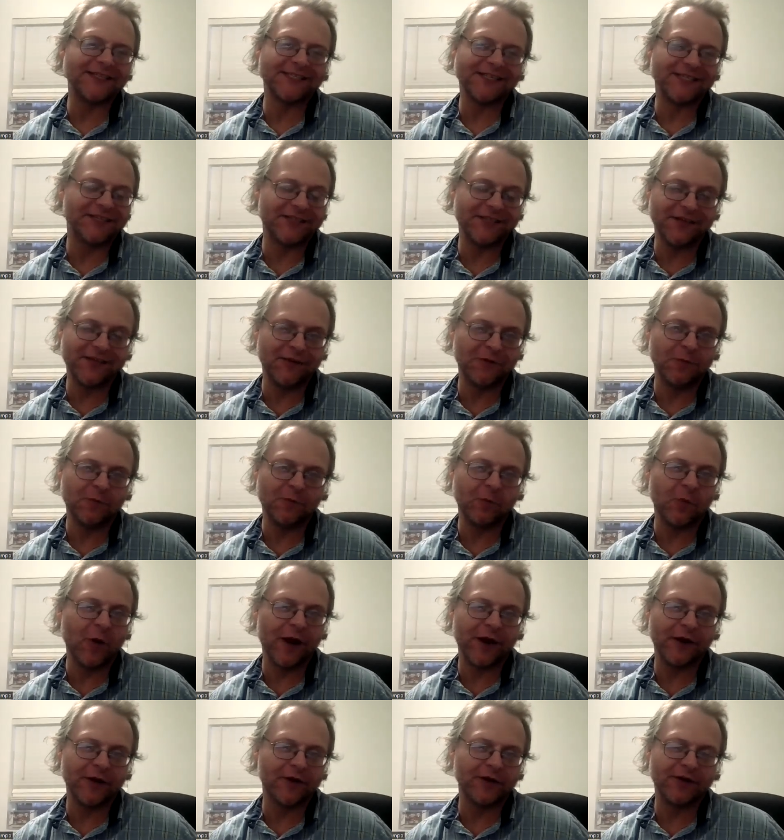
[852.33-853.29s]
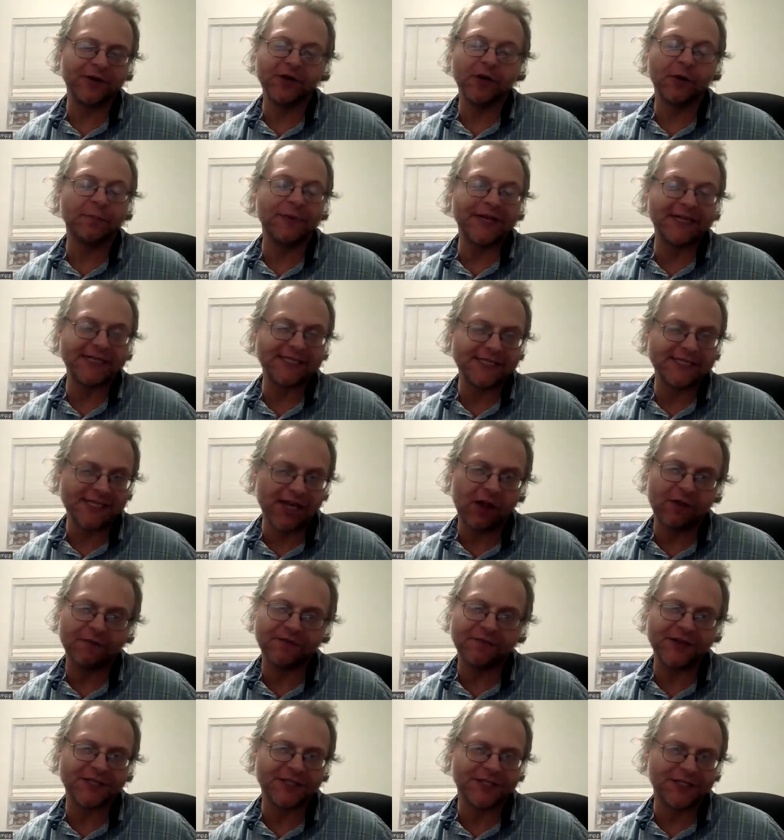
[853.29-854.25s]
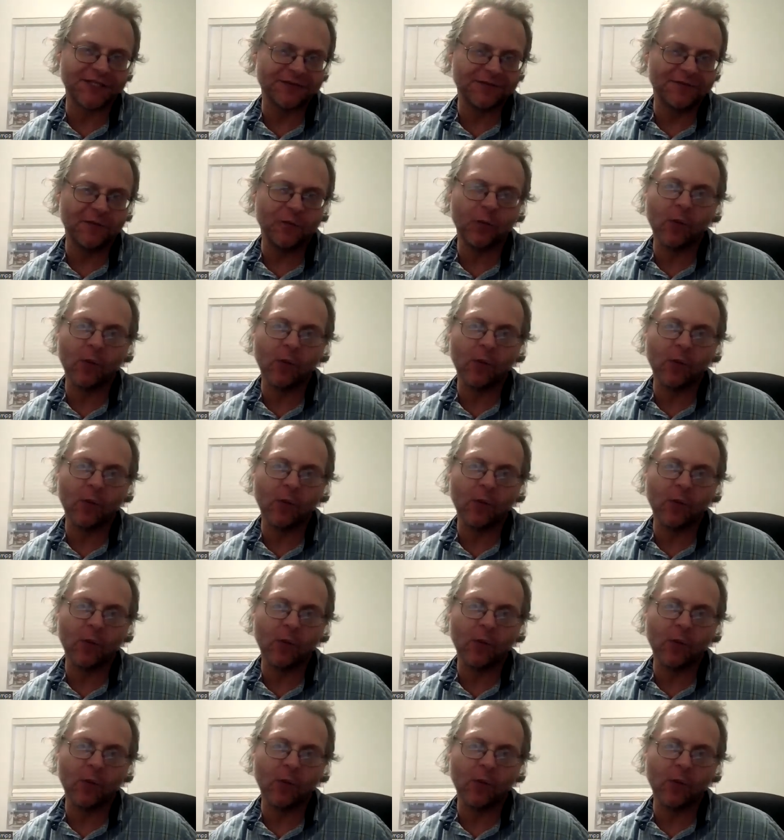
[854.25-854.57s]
to do. Why are you're being selfish?